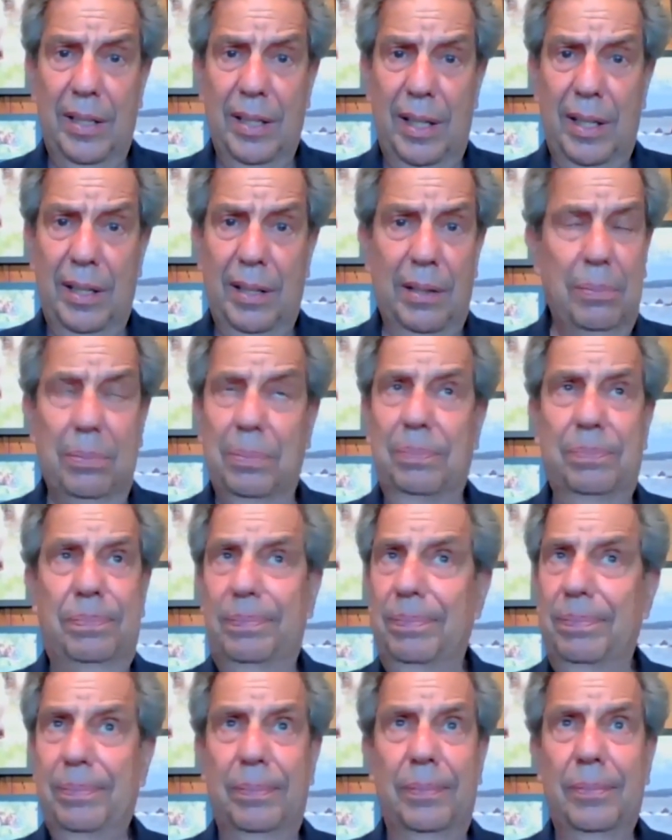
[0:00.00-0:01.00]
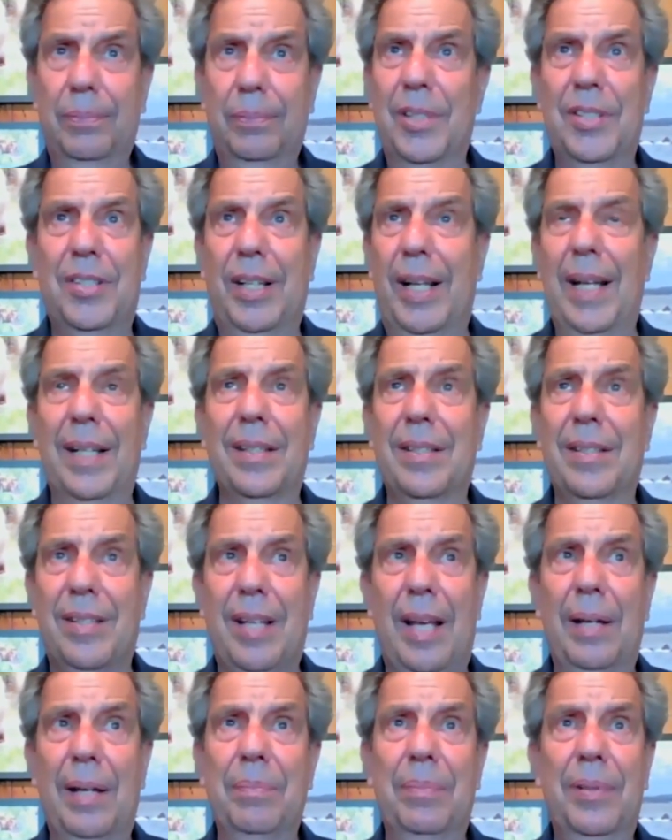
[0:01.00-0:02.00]
And once
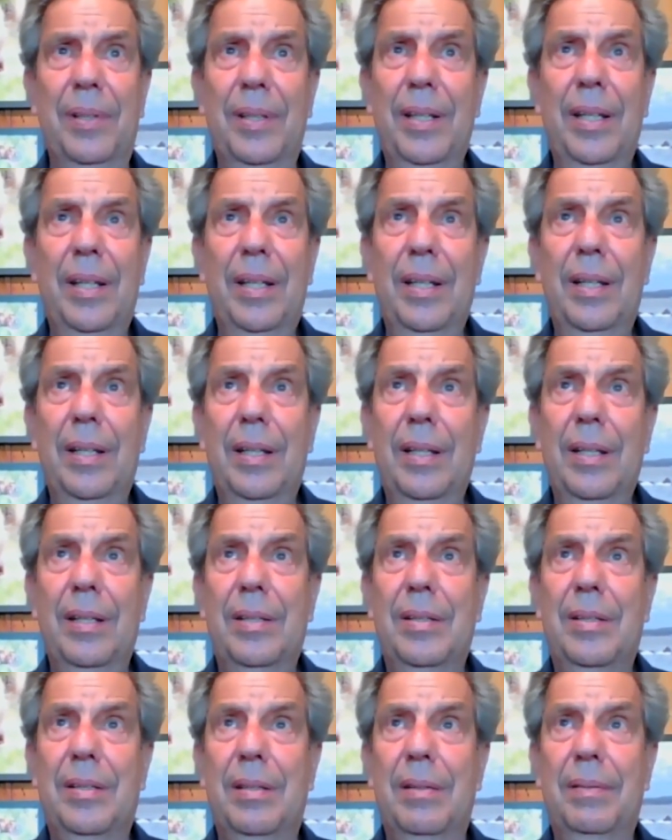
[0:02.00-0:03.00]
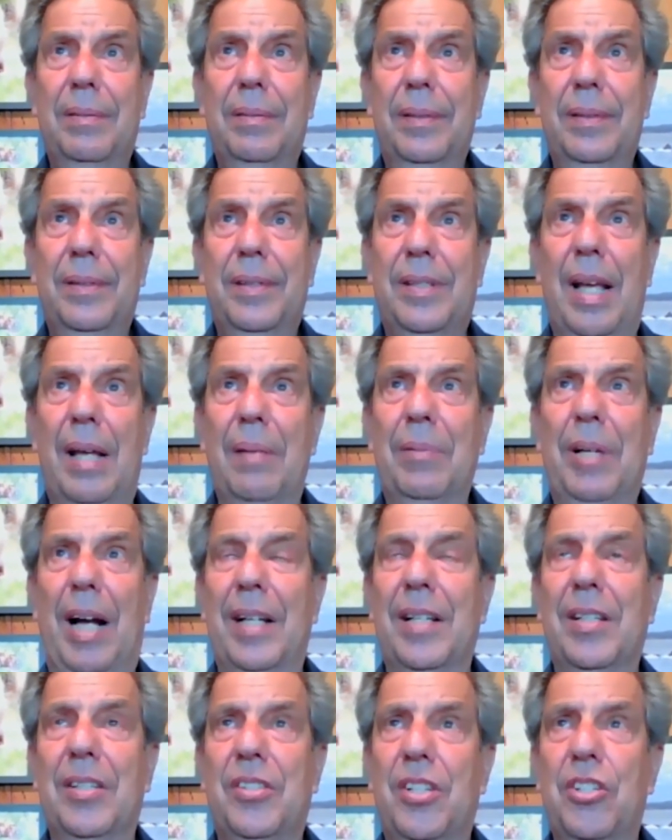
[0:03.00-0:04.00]
again, same
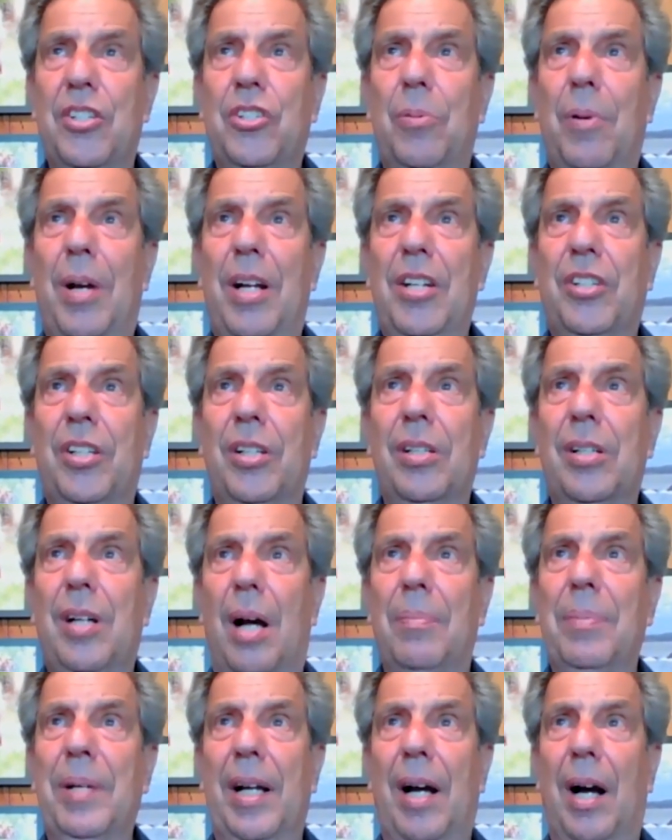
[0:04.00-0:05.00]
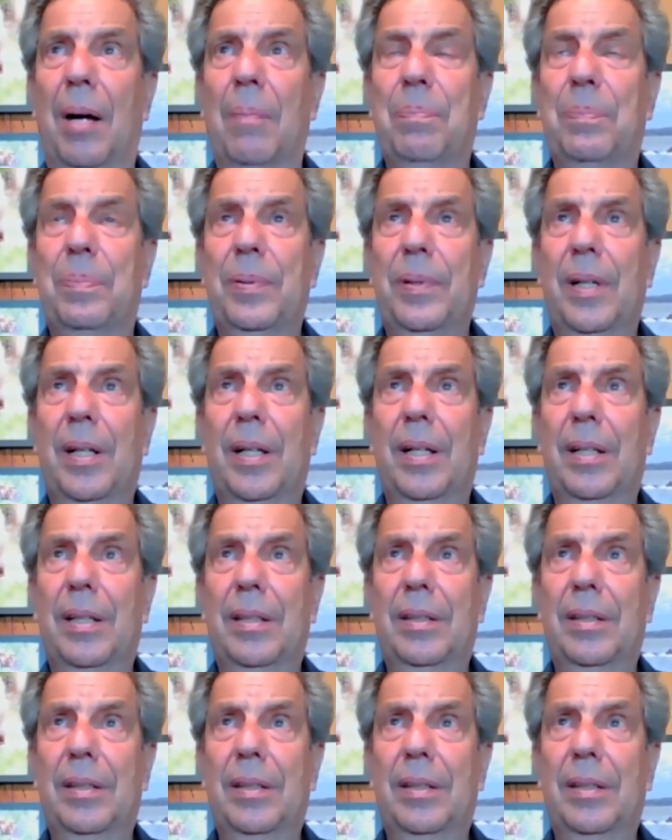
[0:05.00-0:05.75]
kind of situation coming up.